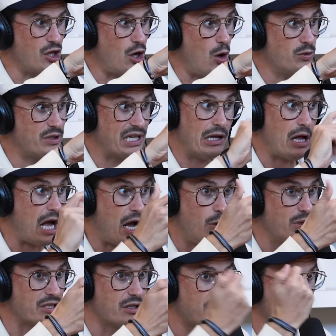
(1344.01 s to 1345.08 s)
at the hotel. I
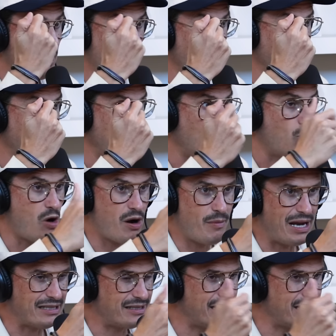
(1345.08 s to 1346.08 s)
always look at my hotel. Where am I